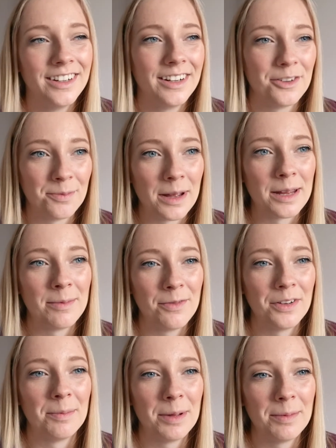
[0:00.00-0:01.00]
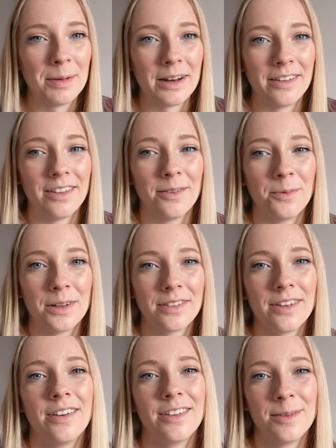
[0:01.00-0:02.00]
and it's making me feel a bit better that we're
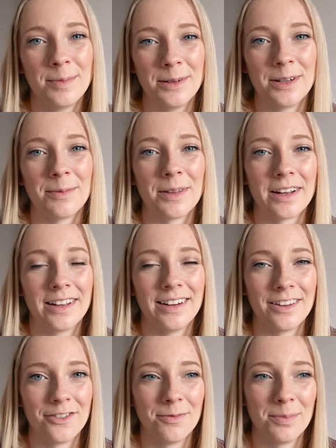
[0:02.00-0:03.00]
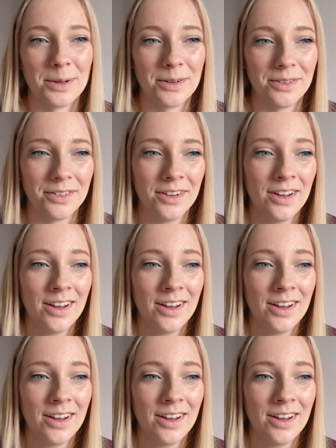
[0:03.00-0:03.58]
starting to build up that collection, because